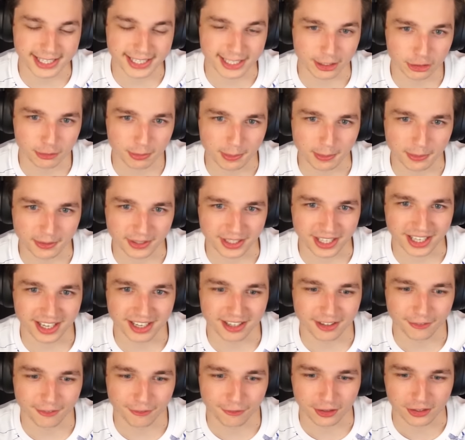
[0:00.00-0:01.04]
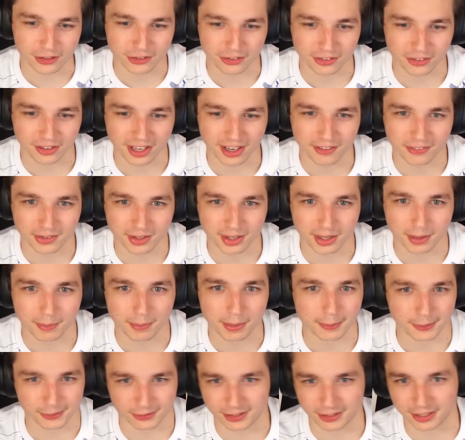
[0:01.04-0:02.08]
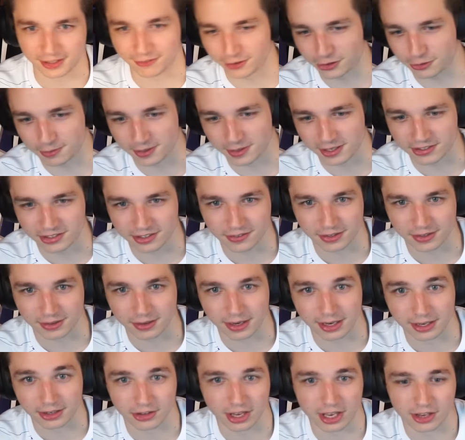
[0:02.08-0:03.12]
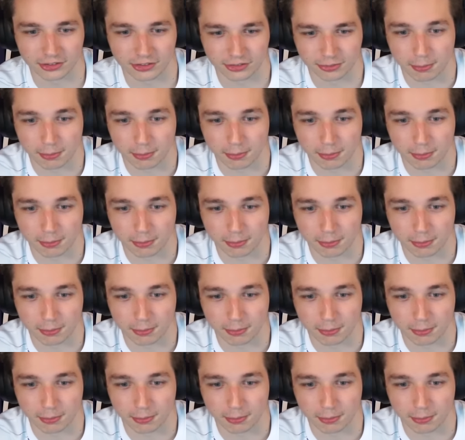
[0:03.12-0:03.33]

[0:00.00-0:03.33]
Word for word: kills people to get into free slaves, and then people see fishmen as even as